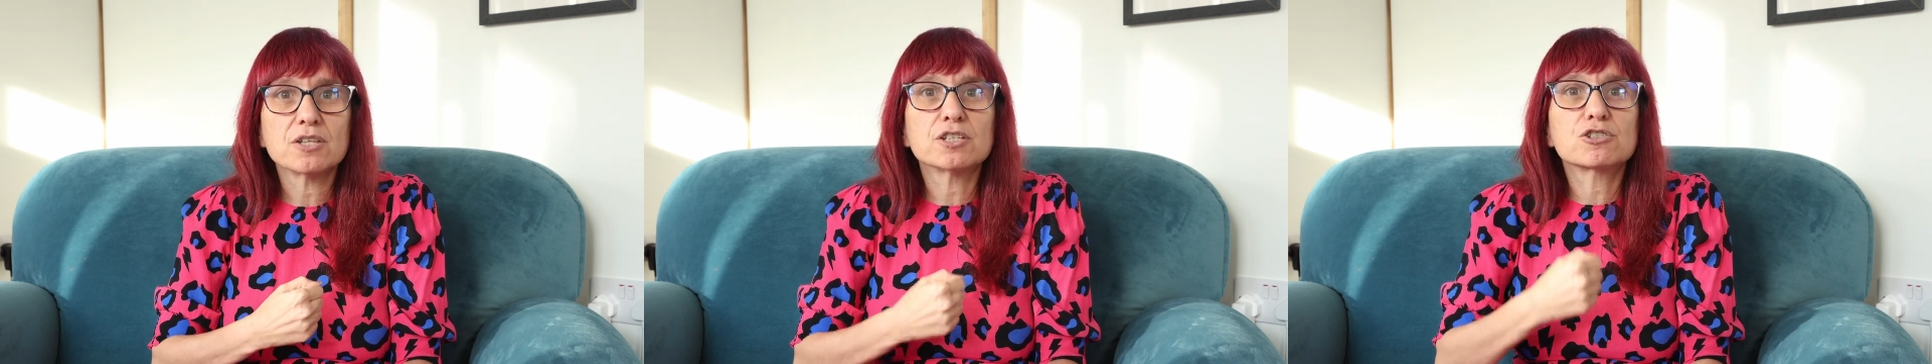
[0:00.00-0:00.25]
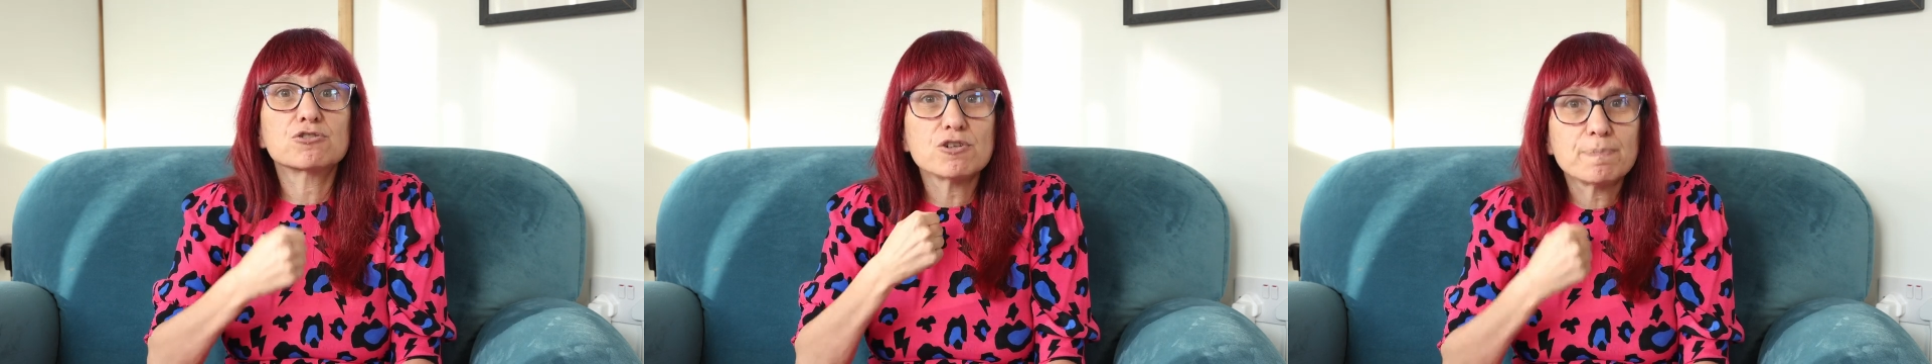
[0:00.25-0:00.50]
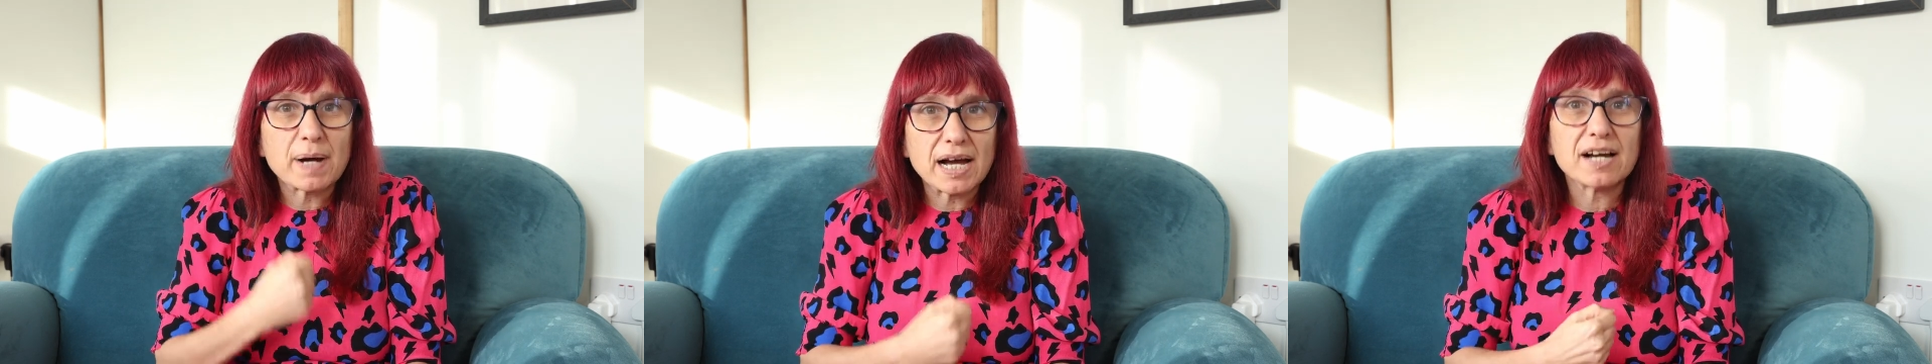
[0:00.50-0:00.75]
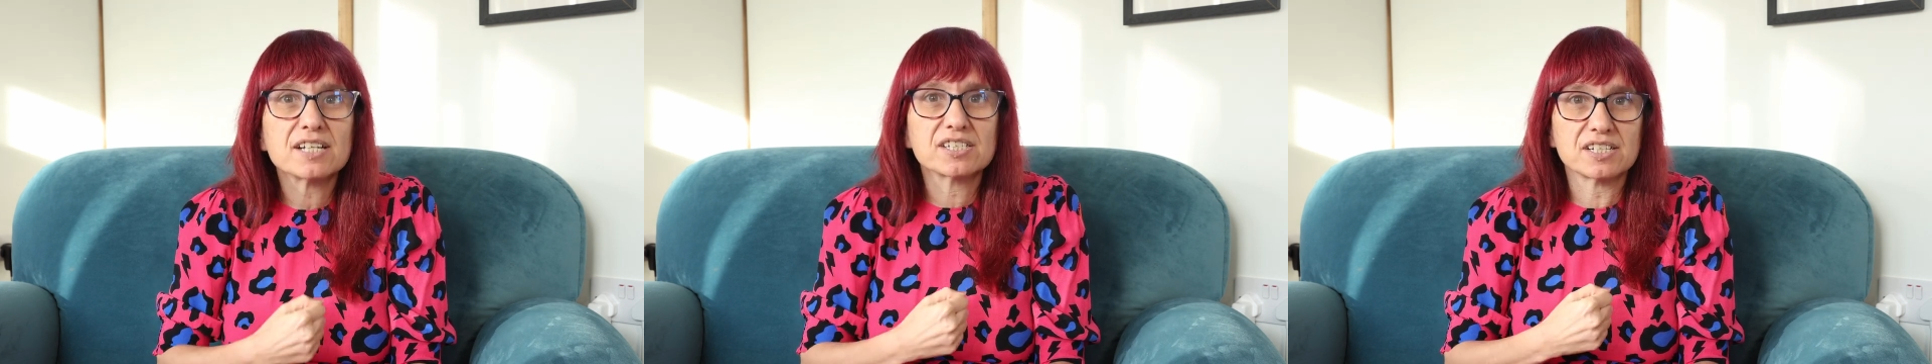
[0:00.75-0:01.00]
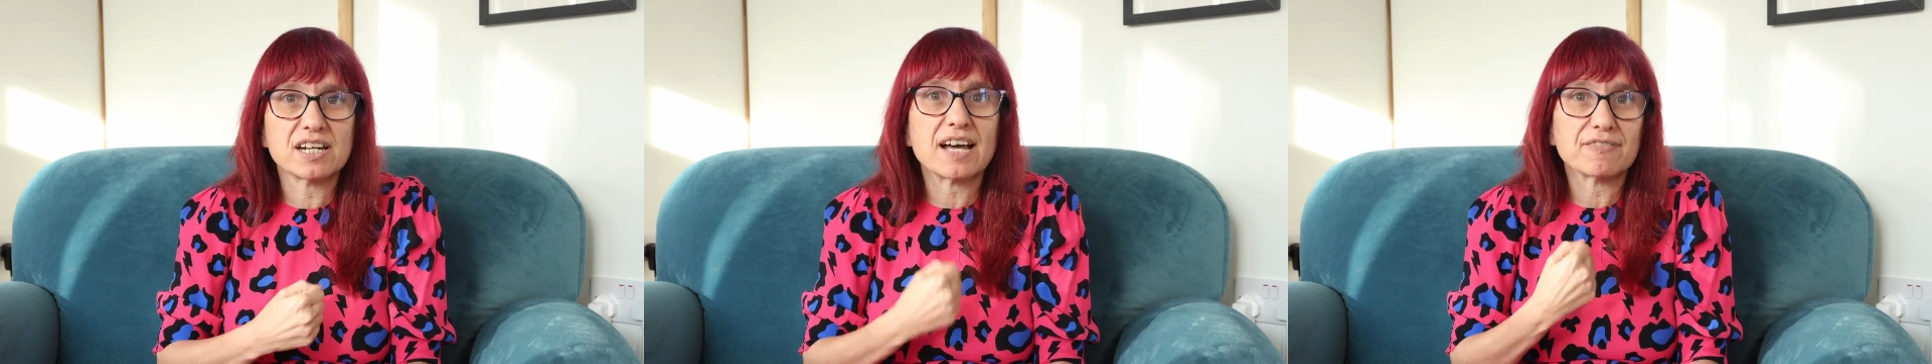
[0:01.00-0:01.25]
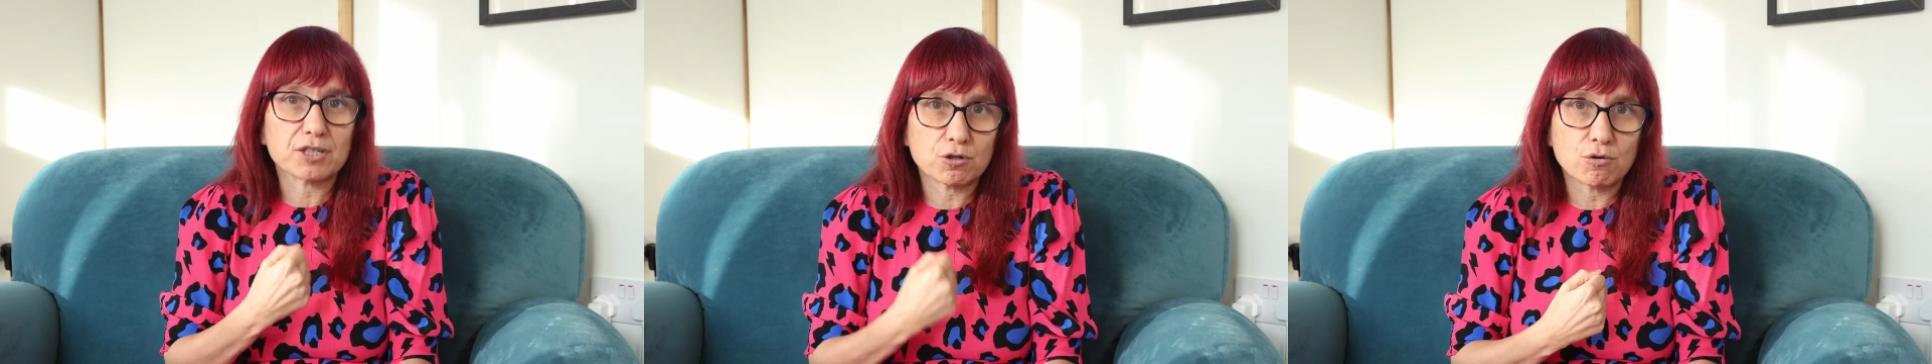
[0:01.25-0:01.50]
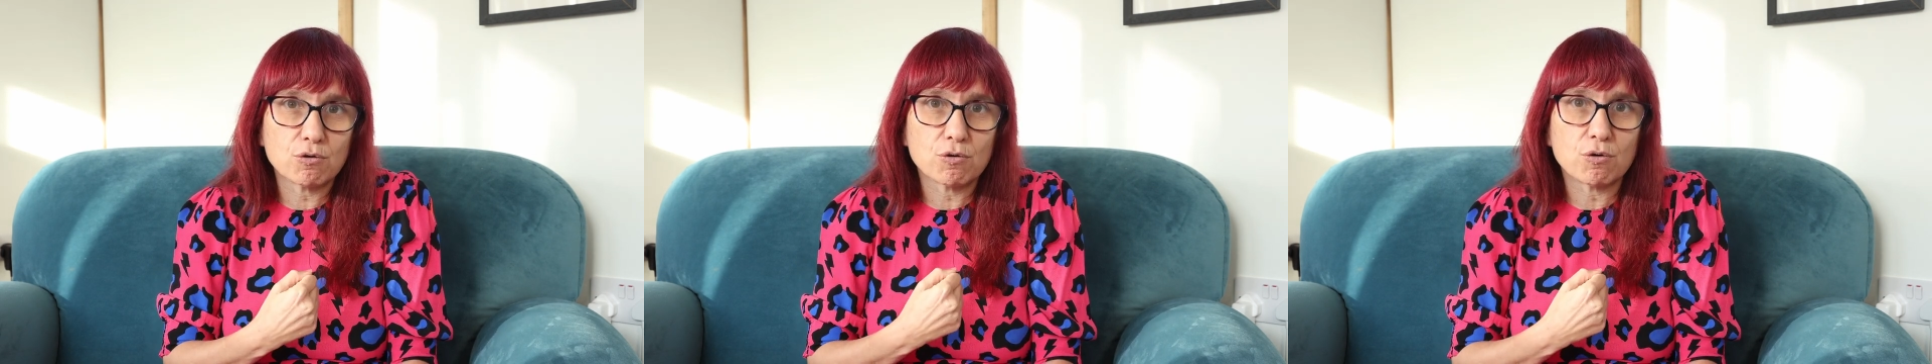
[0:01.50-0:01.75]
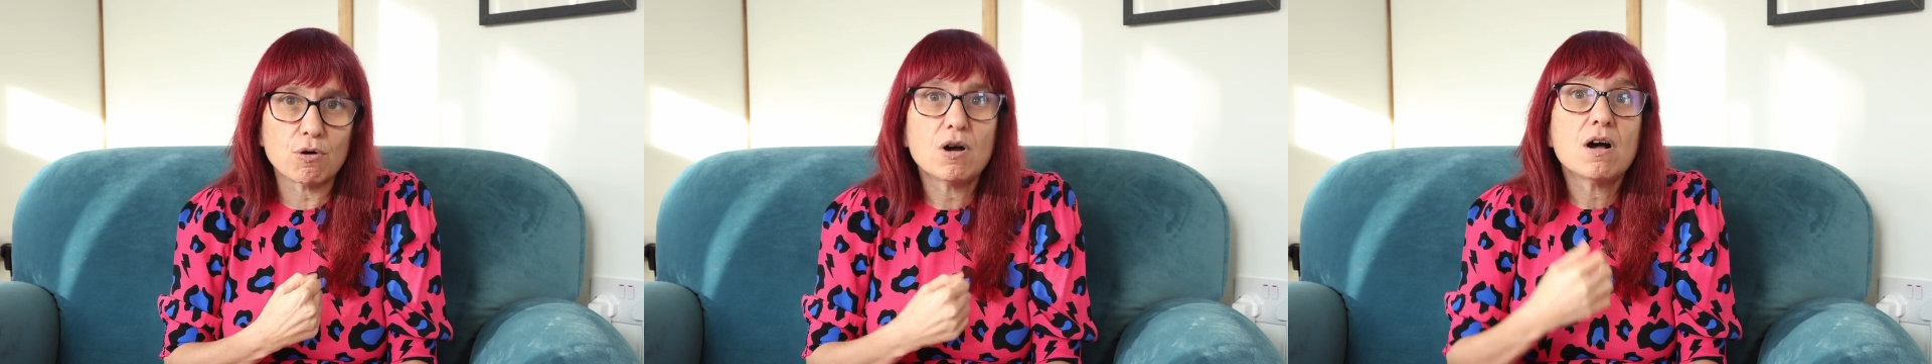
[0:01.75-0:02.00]
the true person at the
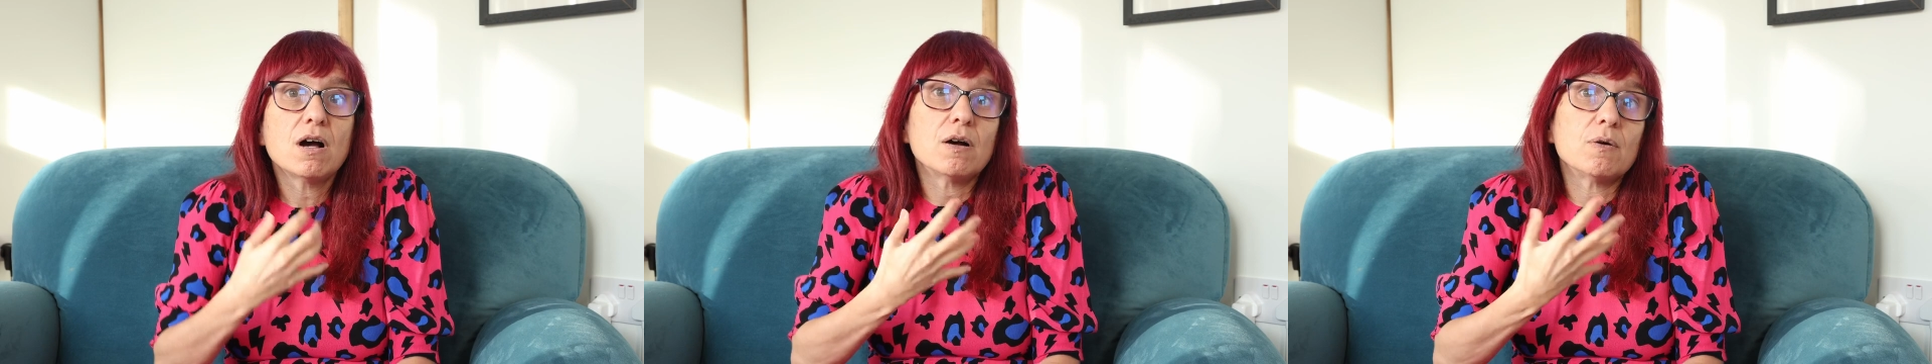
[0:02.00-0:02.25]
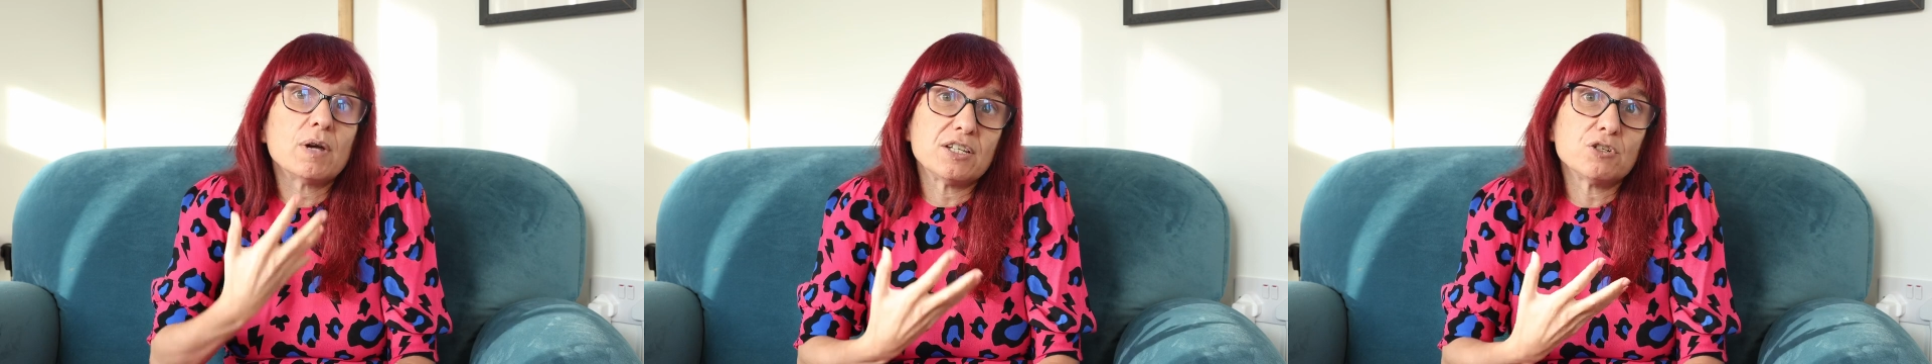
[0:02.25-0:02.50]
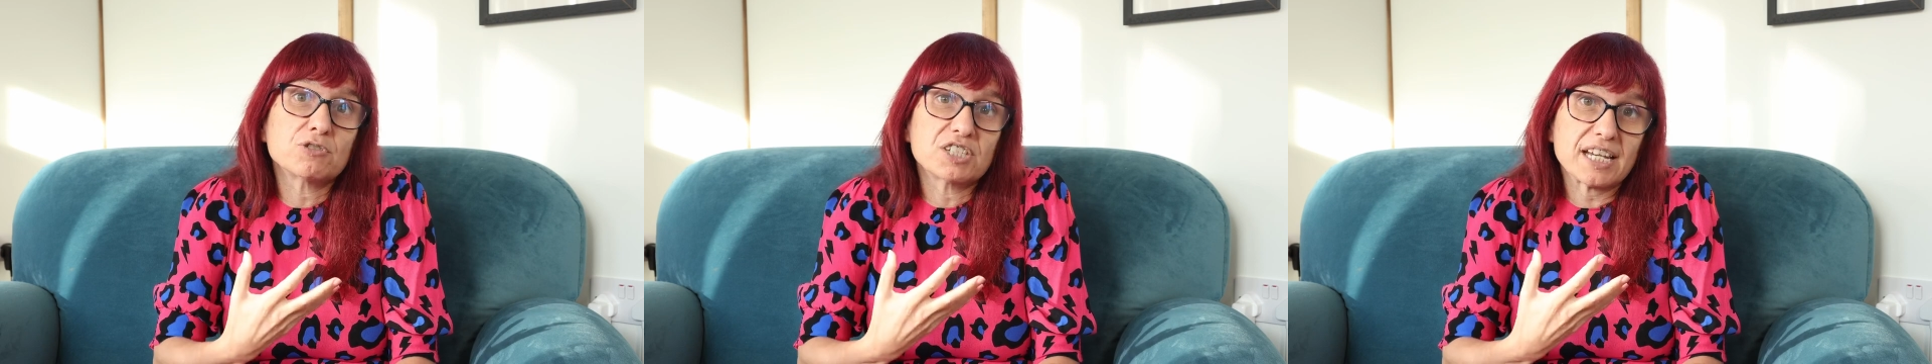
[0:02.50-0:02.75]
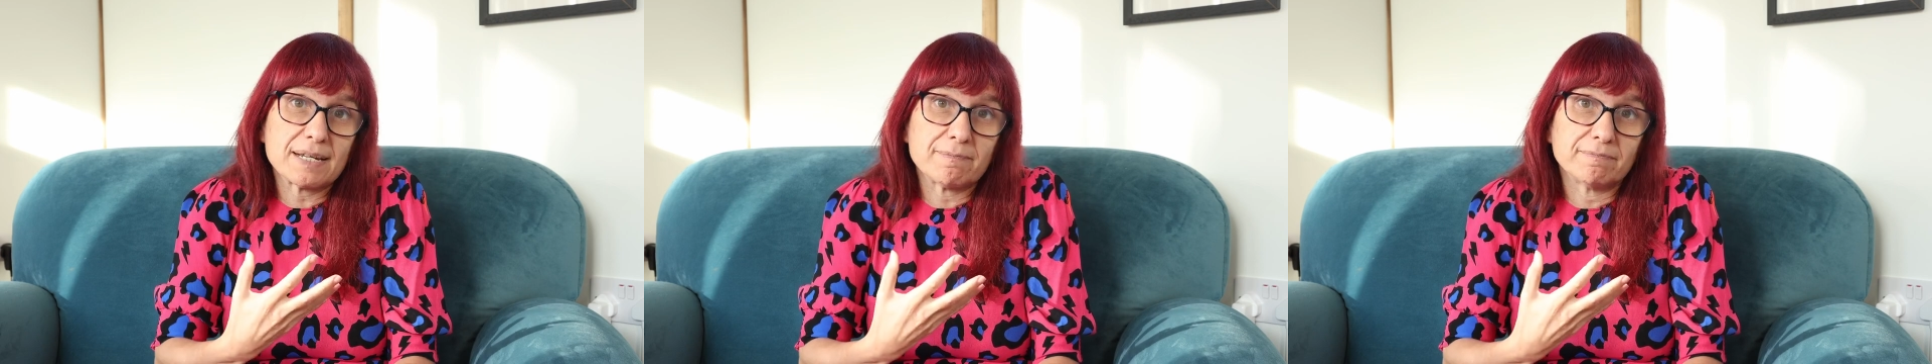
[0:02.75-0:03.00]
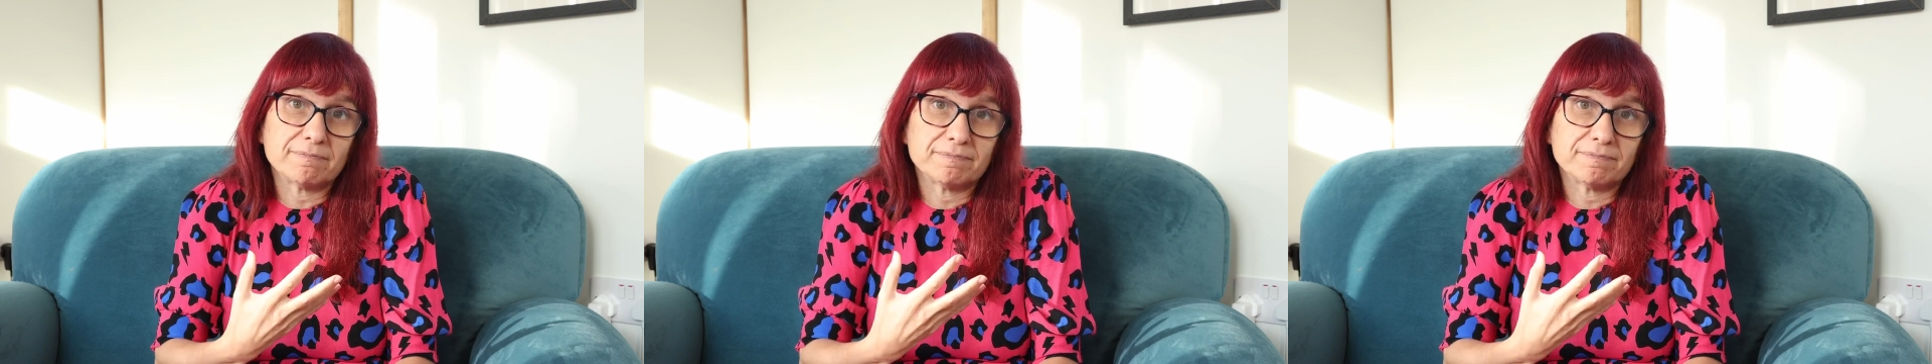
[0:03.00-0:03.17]
core in your team.